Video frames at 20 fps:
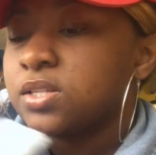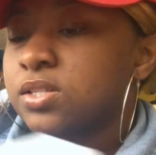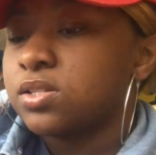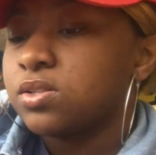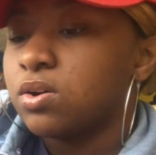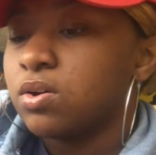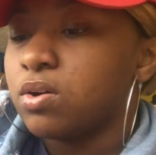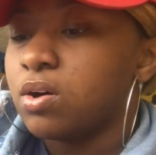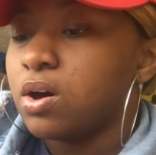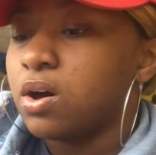
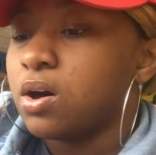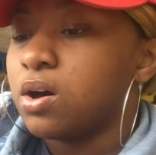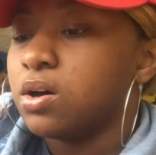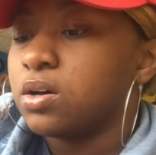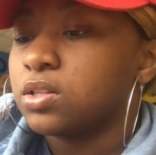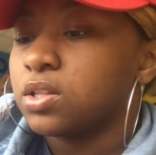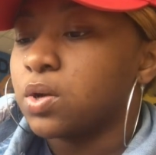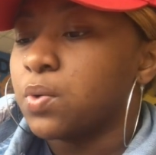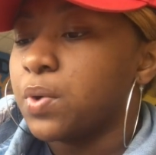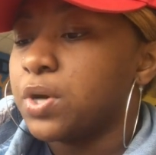
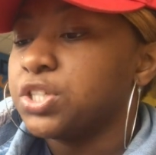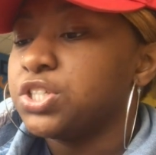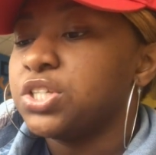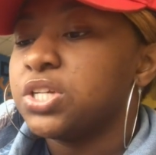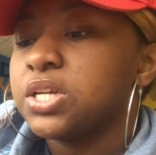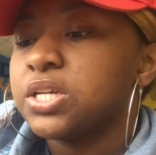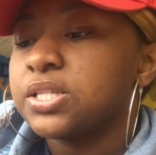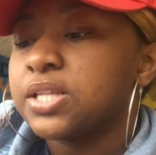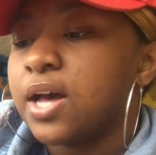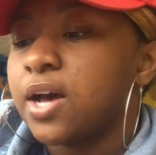So the
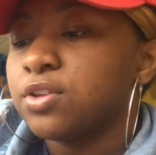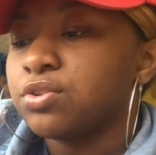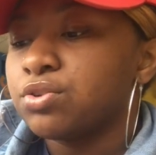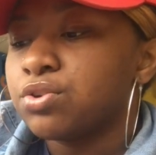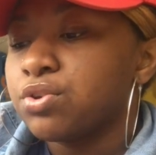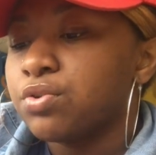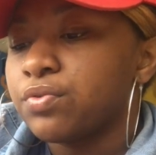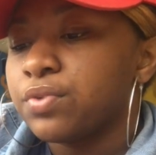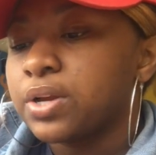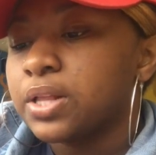question is, how do
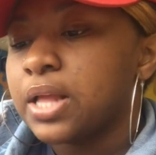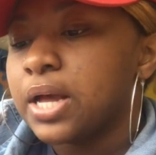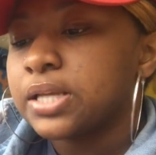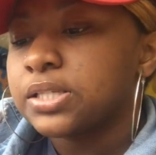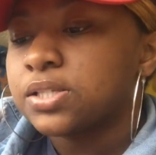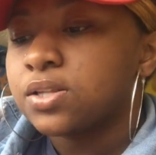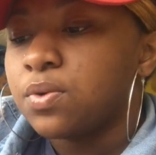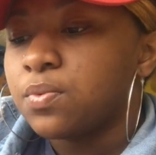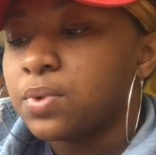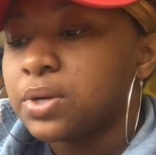you
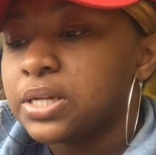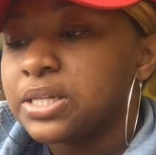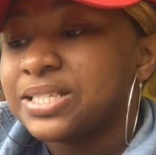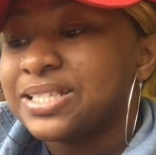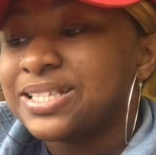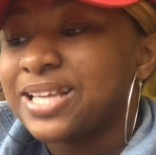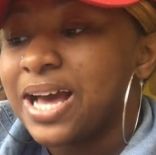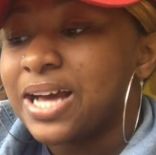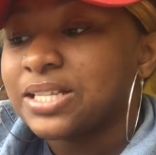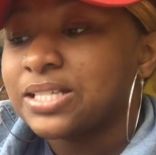realize someone is
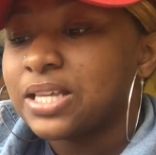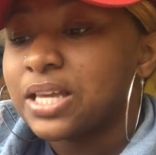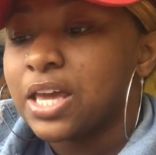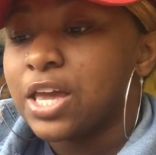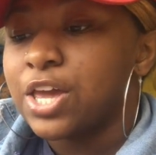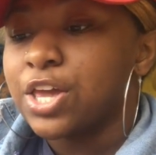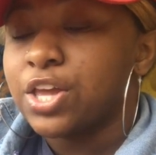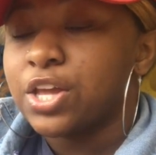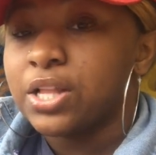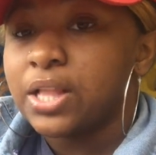toxic
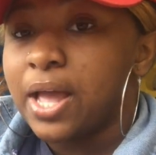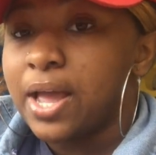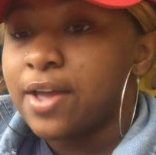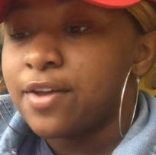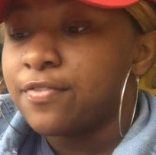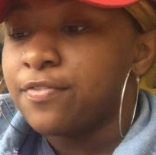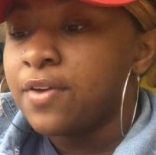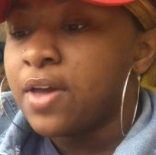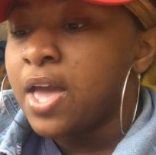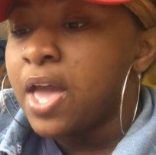in your
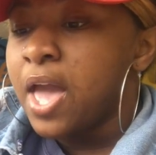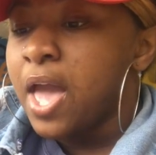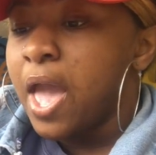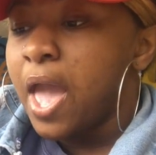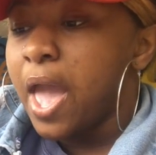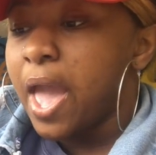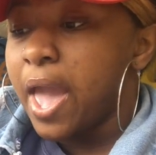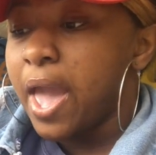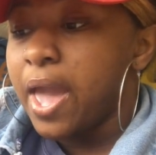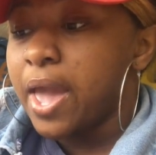life?
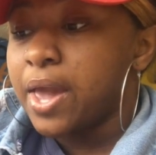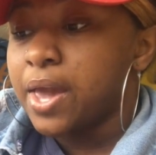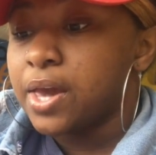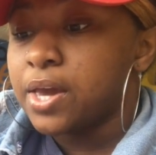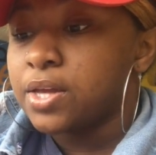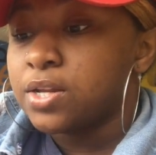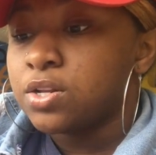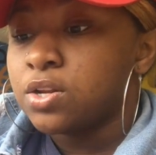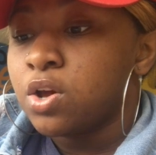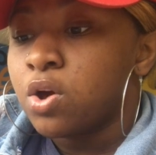
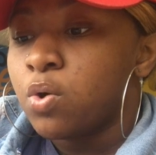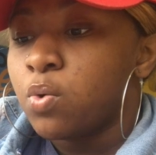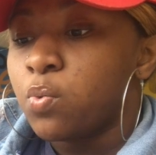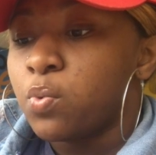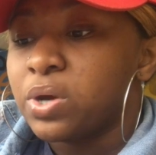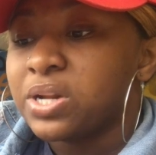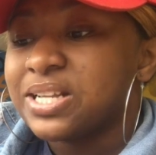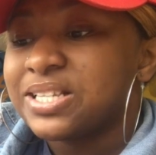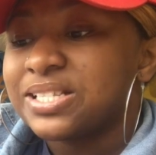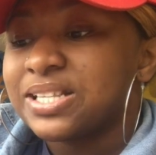And
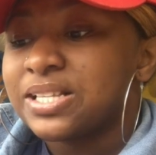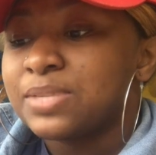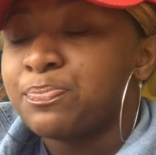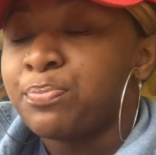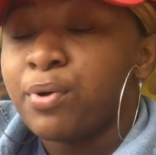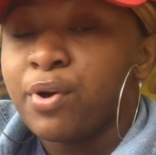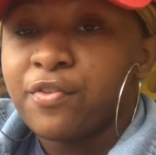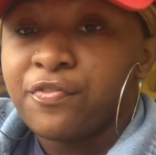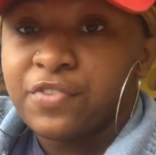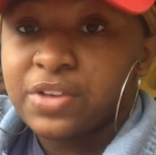when is the
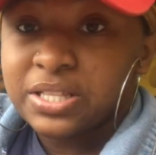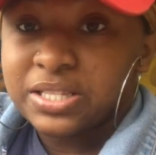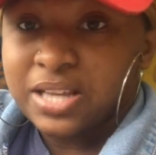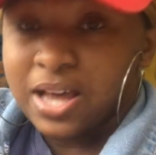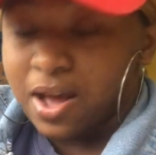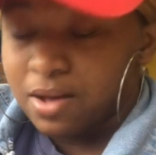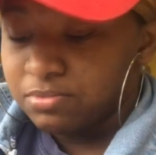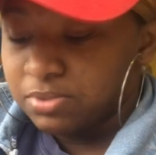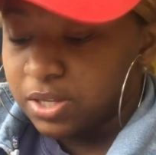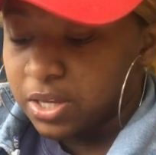perfect
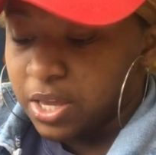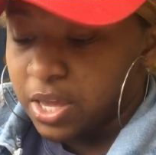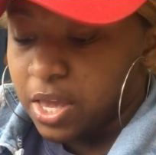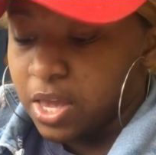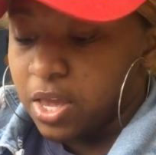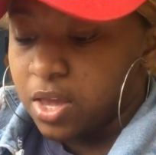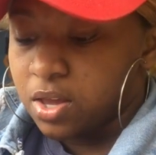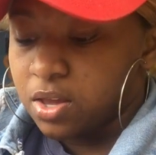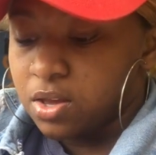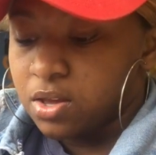time to
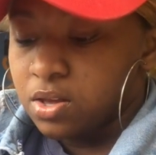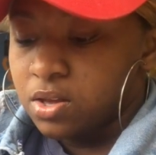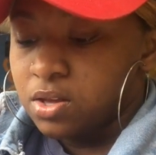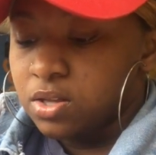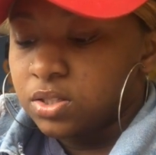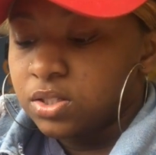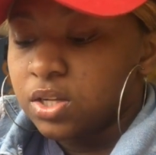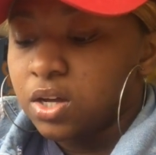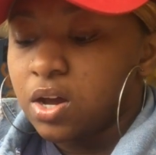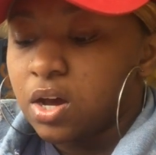
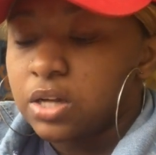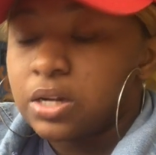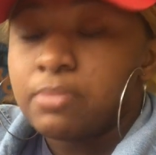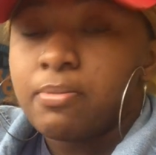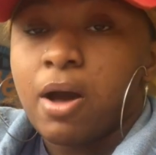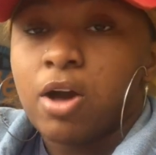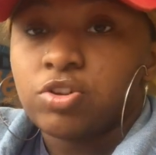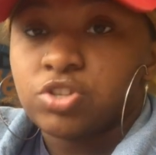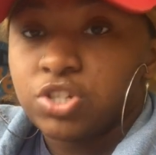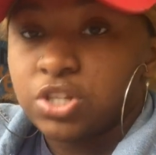cut
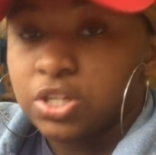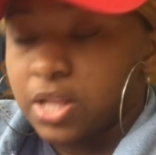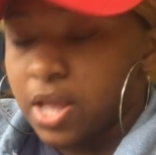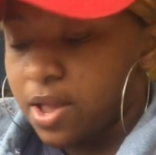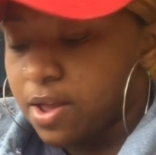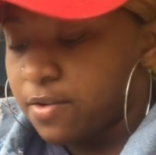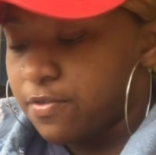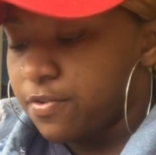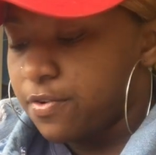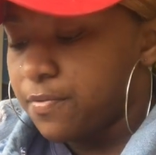them out your
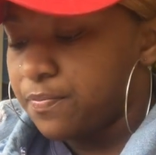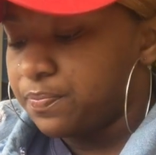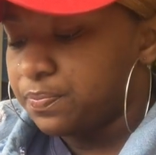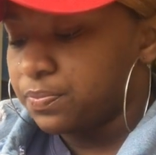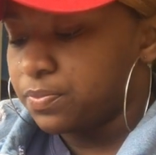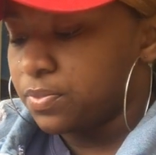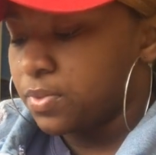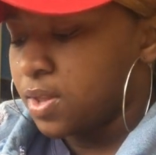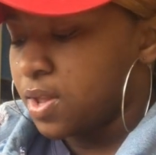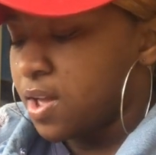life?
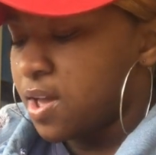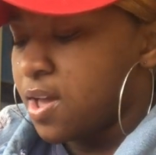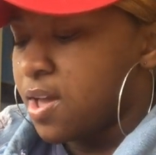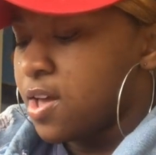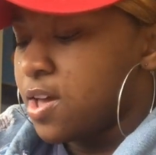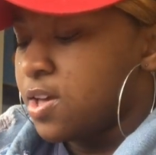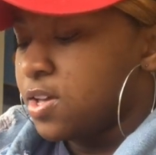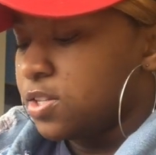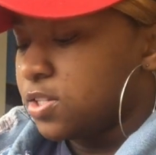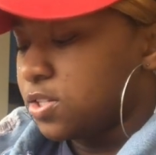
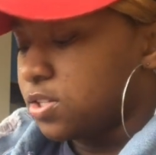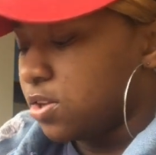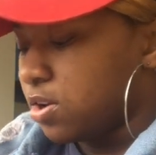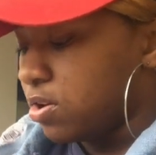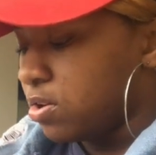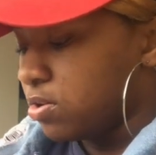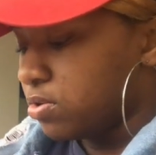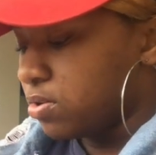So